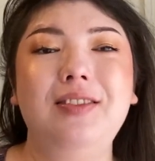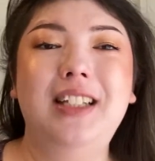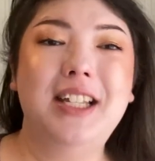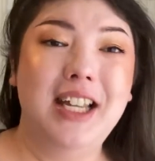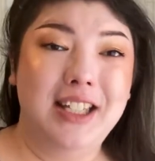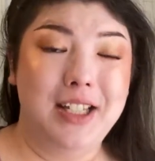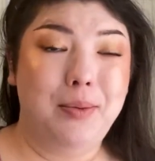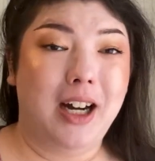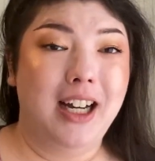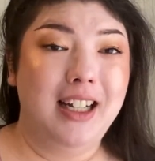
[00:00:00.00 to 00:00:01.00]
this hit the
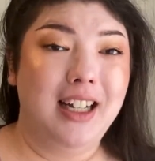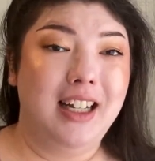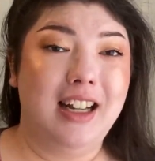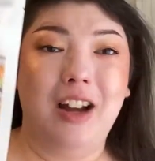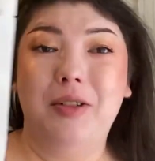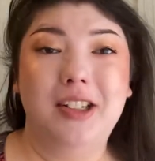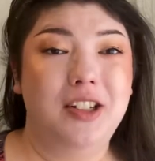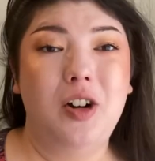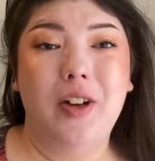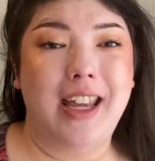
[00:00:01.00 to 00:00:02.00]
spot, and I wasn't
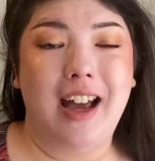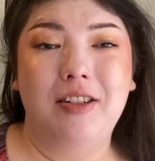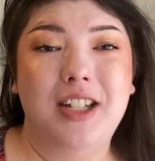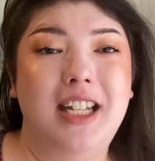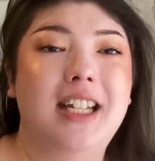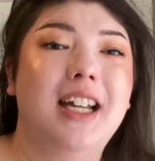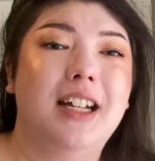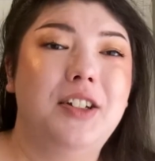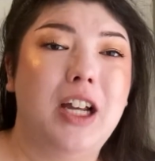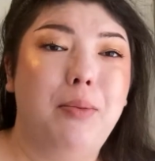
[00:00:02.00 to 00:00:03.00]
going out to any
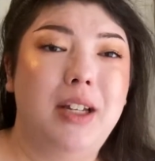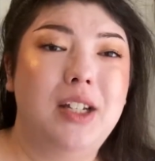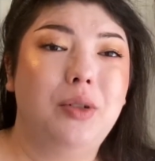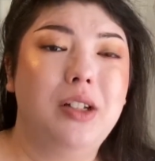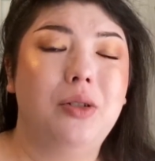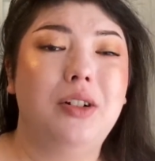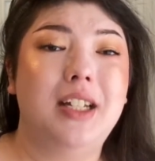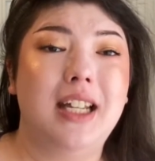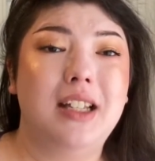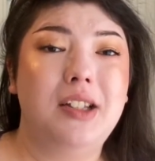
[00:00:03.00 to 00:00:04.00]
kind of Japanese restaurant to
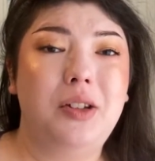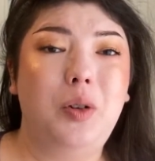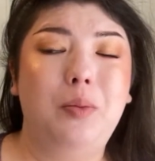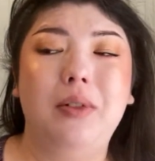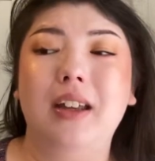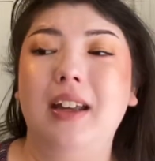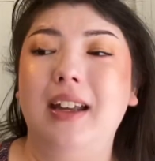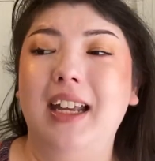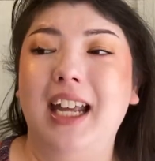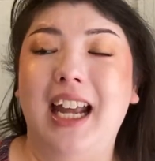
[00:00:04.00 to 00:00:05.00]
get the soup.
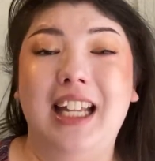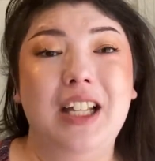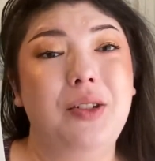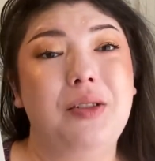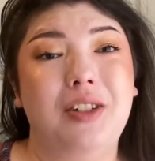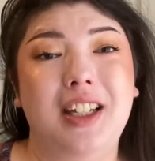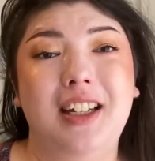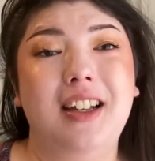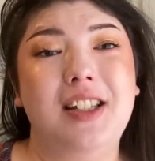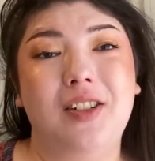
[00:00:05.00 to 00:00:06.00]
And this was really
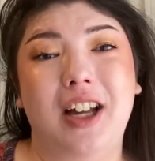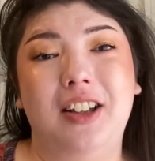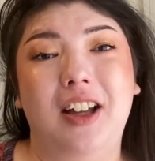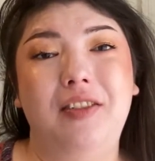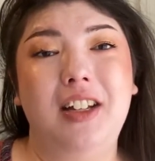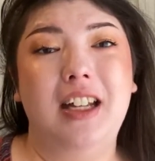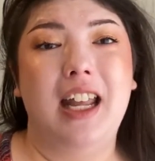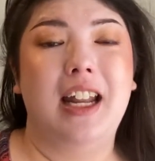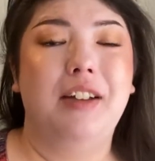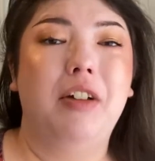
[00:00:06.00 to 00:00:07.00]
good, so I loved it,
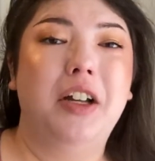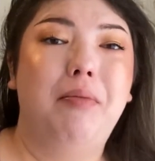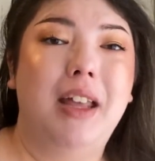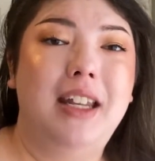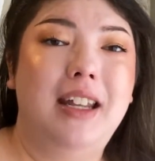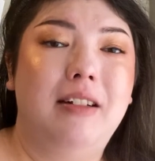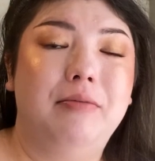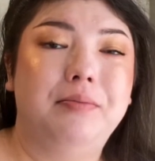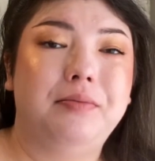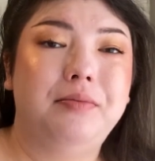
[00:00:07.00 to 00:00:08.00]
and I recommend it
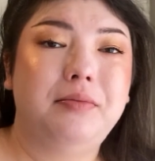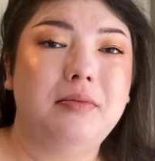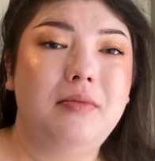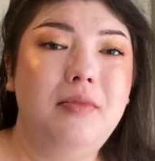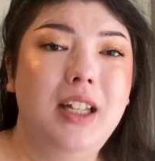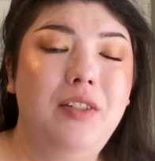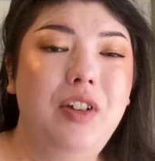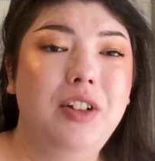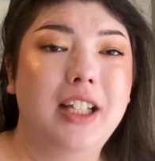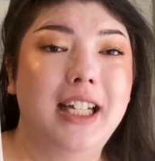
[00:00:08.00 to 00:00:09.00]
if
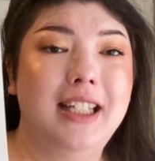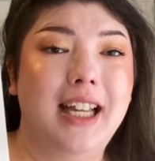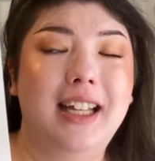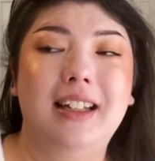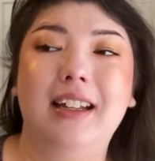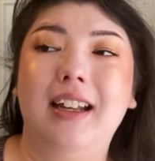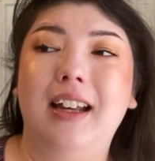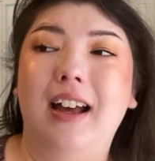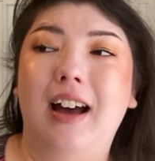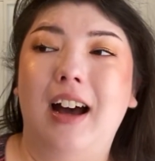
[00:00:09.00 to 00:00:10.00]
you would like that.
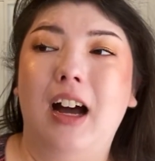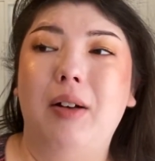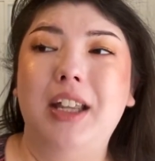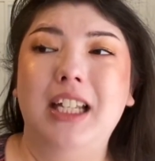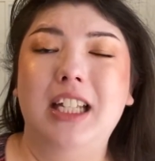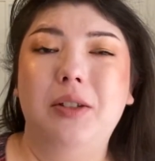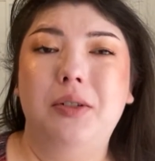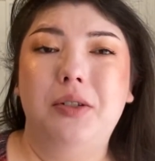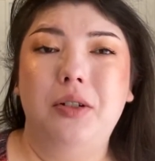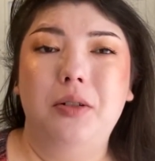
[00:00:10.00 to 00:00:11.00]
I think this
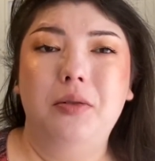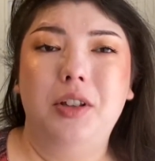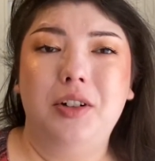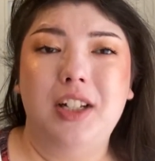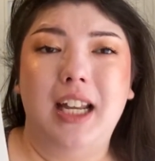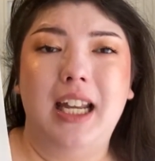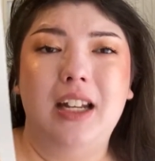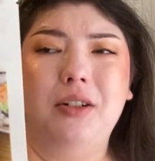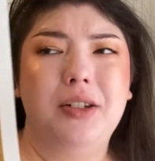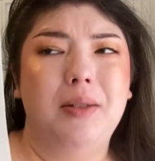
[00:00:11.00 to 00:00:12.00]
was
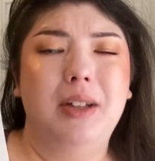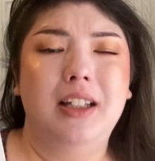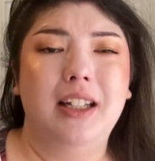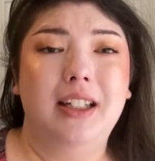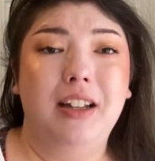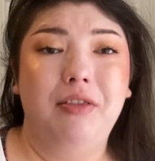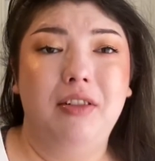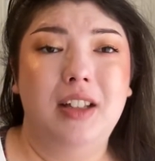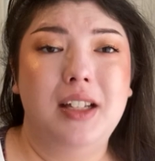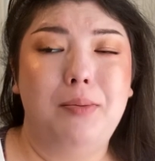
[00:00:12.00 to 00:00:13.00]
$2.38 or something like that for
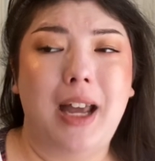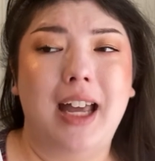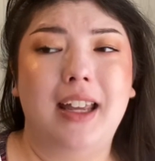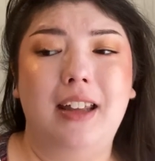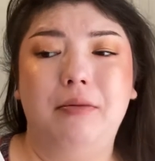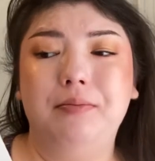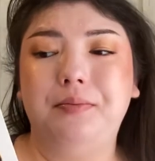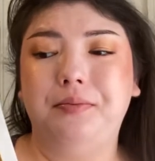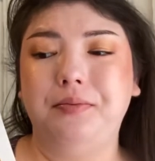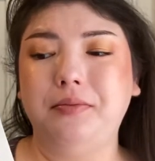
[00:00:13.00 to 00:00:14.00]
this packet.
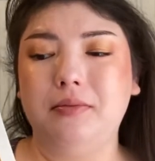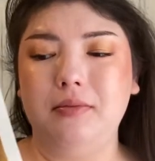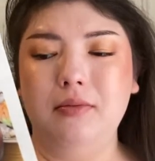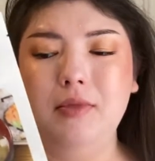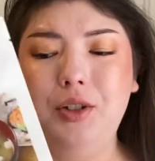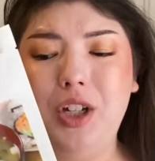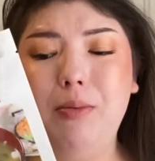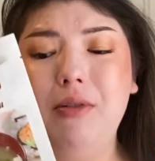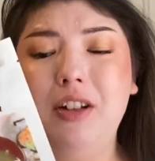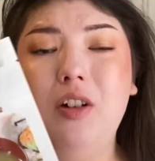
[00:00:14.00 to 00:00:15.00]

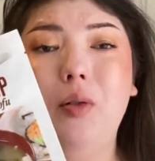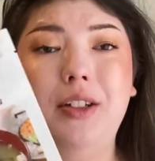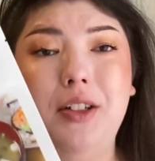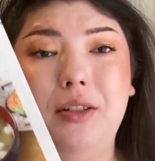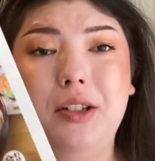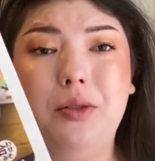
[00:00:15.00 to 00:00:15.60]
Cheaper than going to the